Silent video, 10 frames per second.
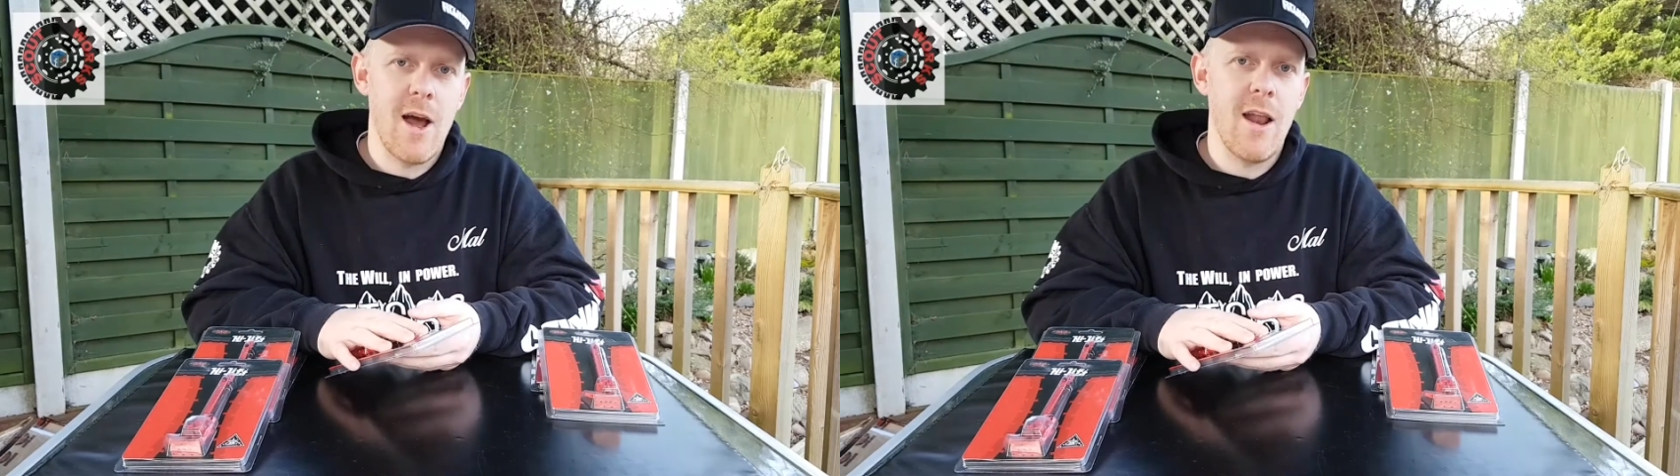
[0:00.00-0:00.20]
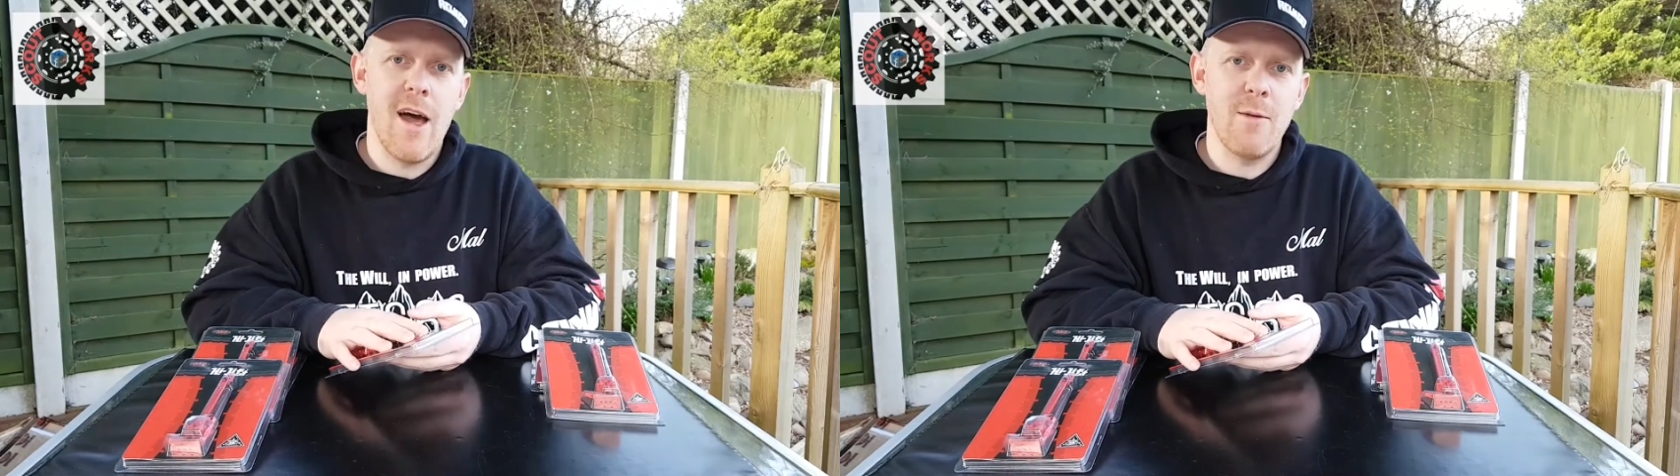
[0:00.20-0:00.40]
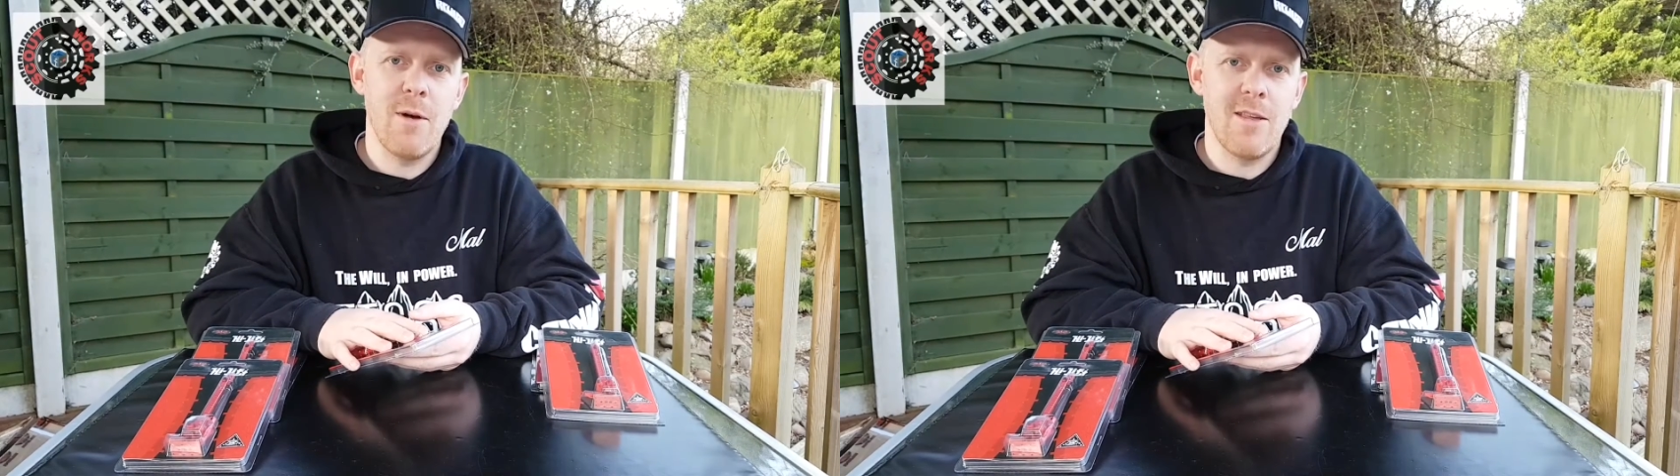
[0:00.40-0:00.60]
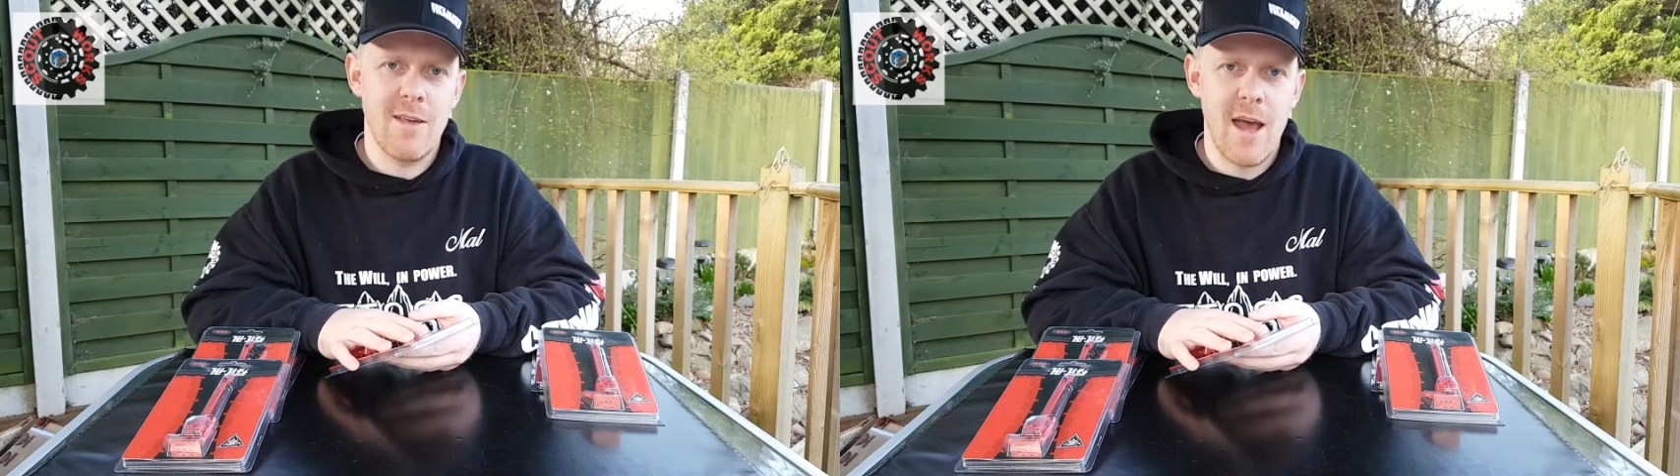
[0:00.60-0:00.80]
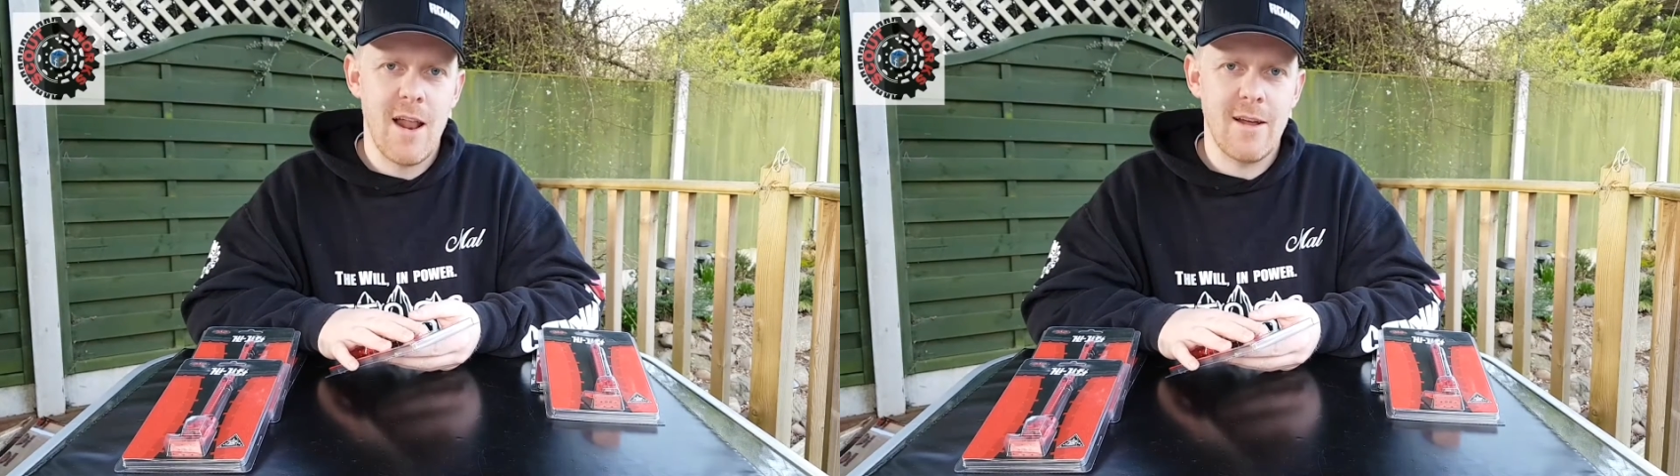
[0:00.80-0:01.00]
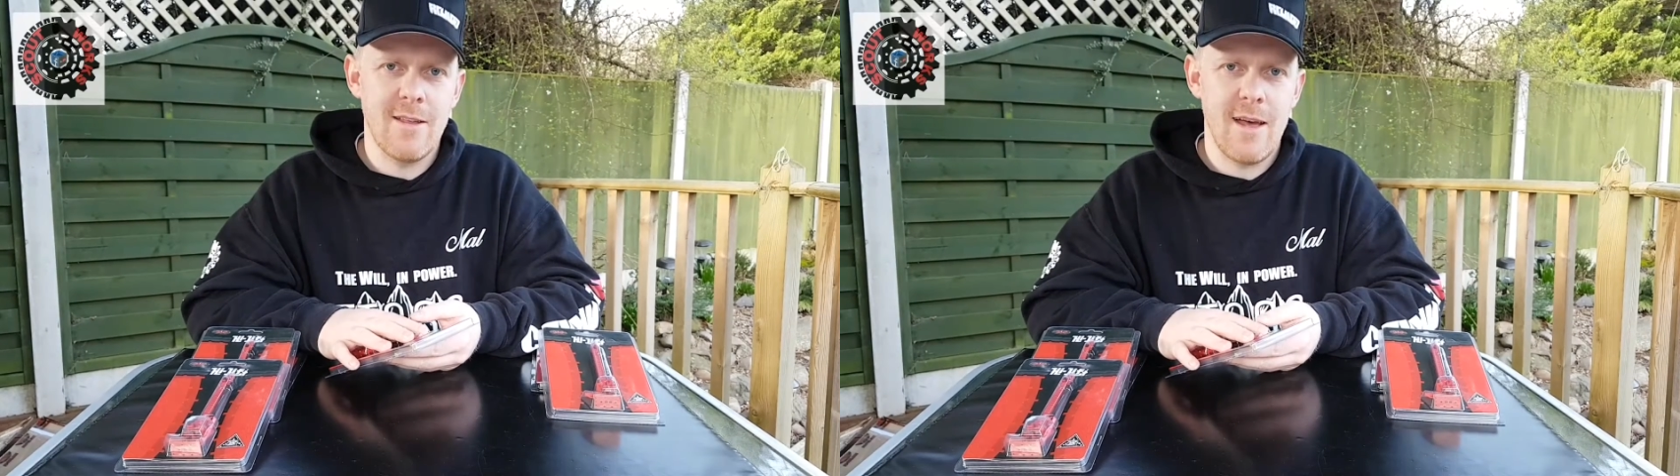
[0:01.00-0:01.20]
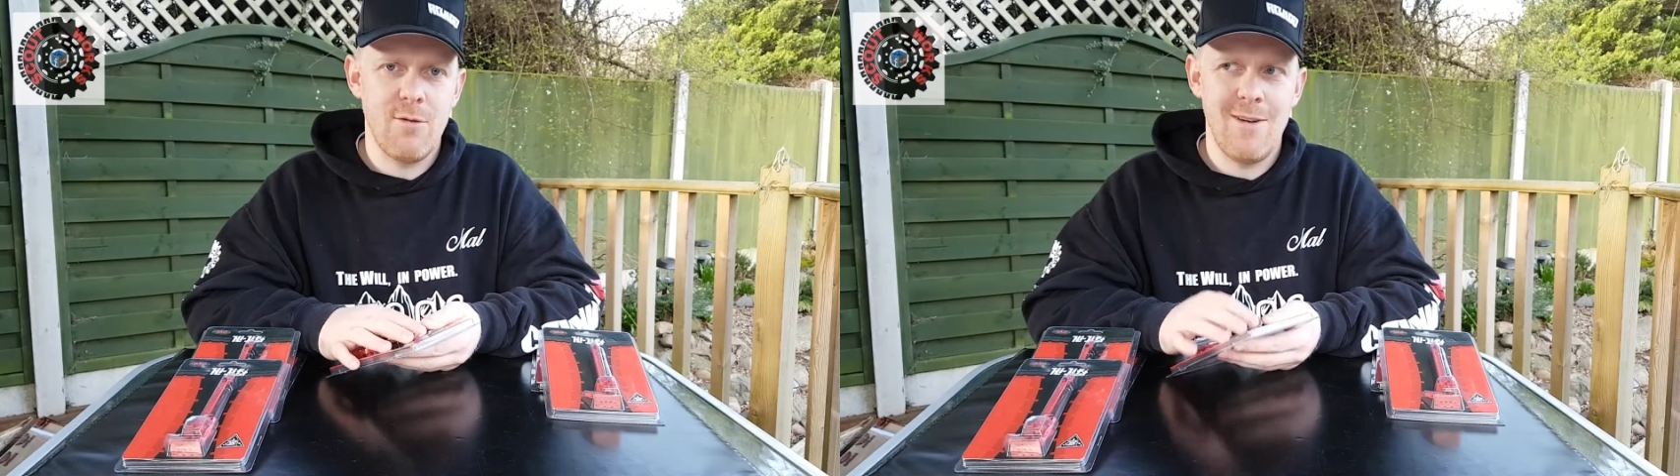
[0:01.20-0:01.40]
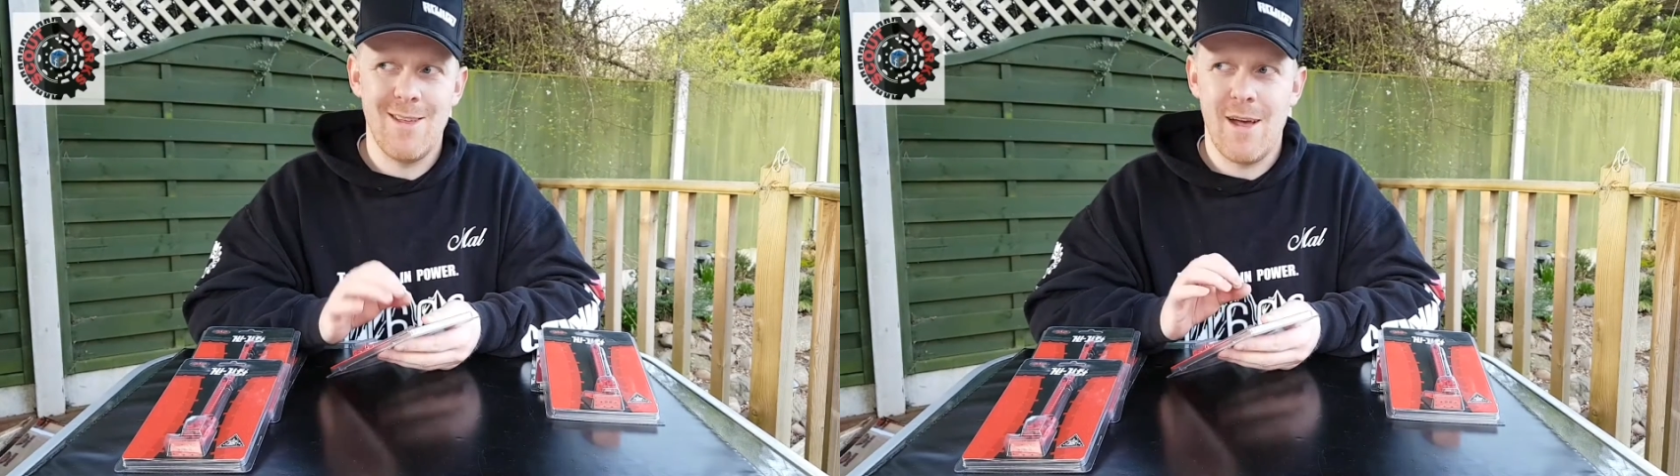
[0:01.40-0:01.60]
like my scale
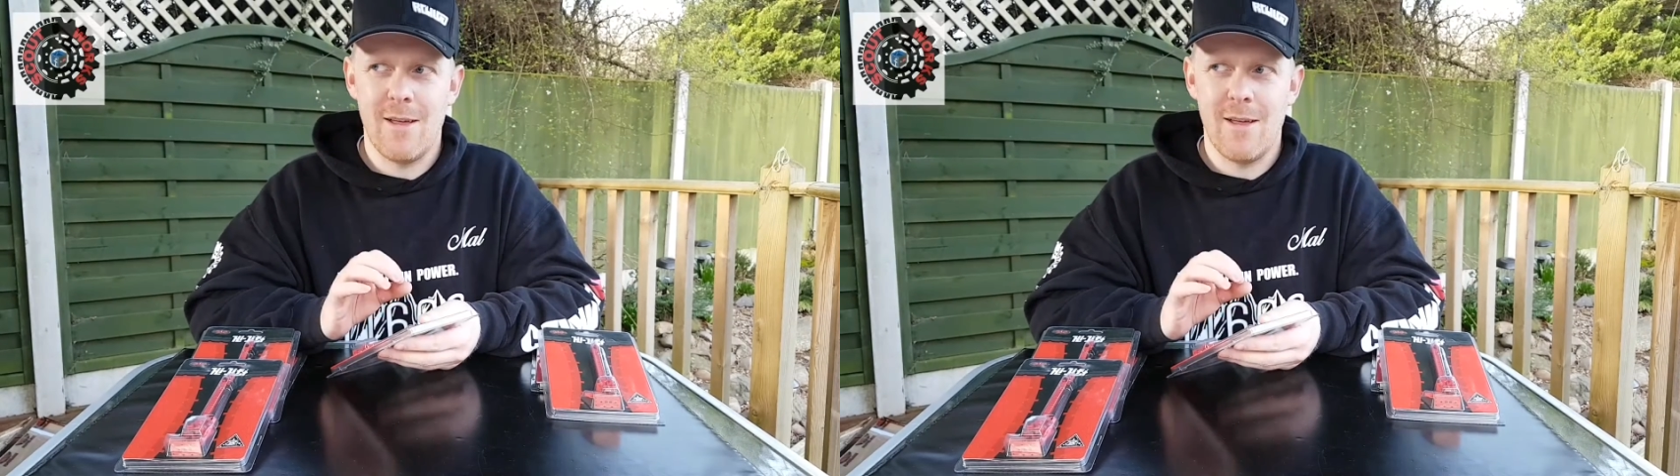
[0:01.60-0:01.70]
accessories,